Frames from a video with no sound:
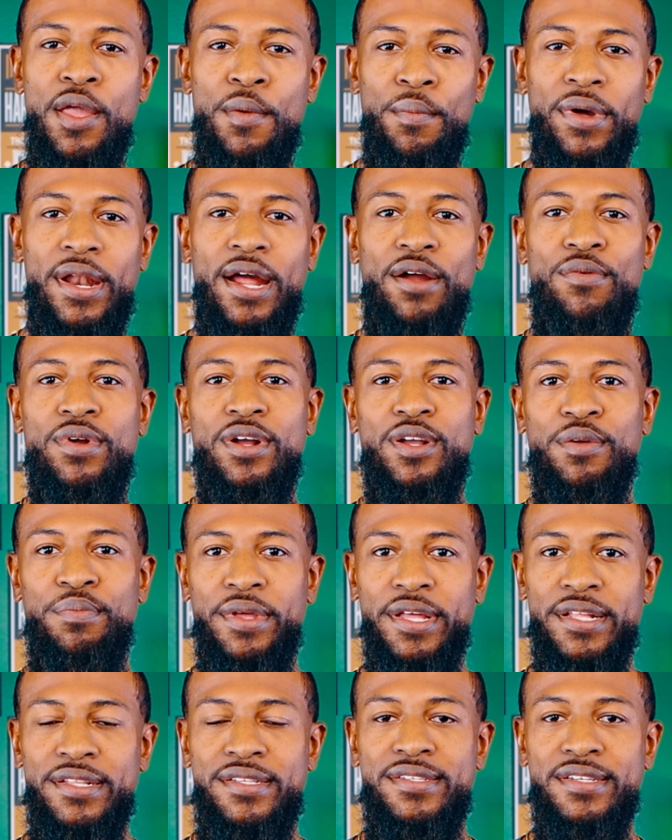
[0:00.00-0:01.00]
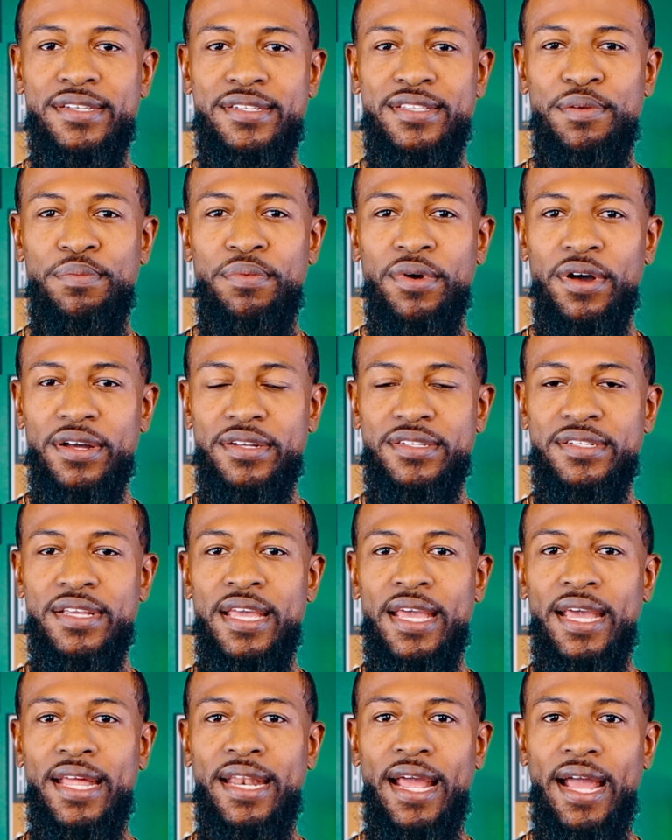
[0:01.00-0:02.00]
but I recommend
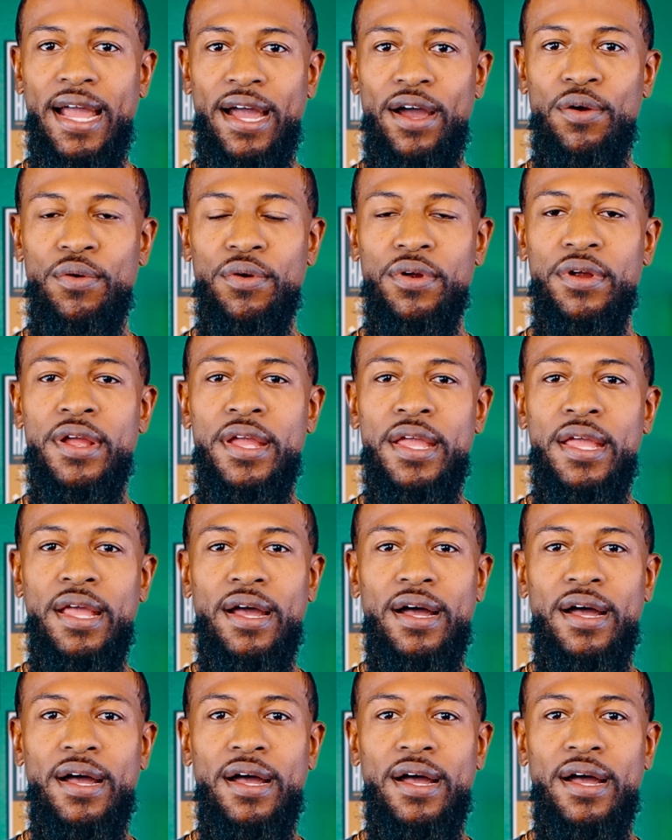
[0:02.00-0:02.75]
$60 an hour.